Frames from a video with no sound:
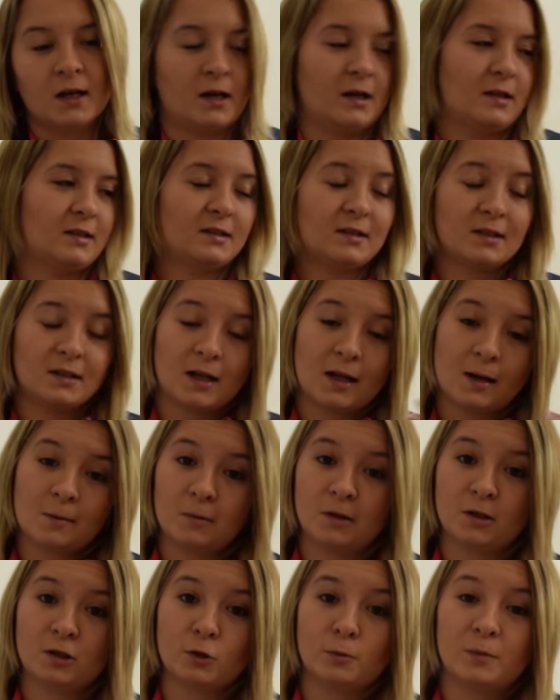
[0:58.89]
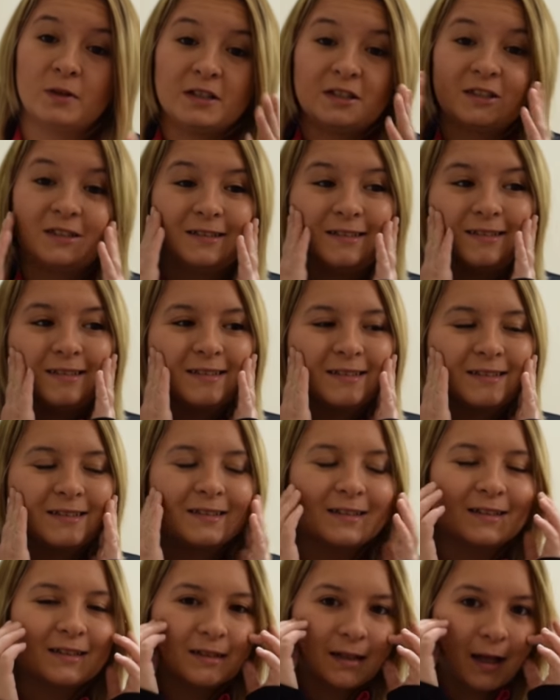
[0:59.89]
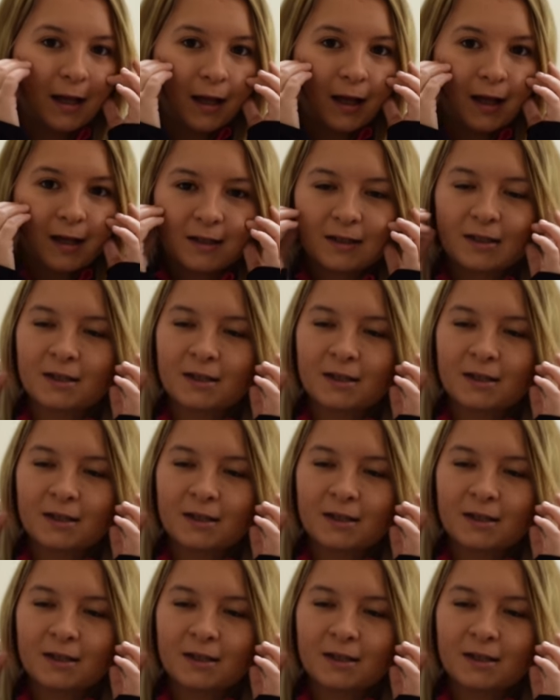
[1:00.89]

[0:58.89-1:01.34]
I still had my chubby cheeks and things like that,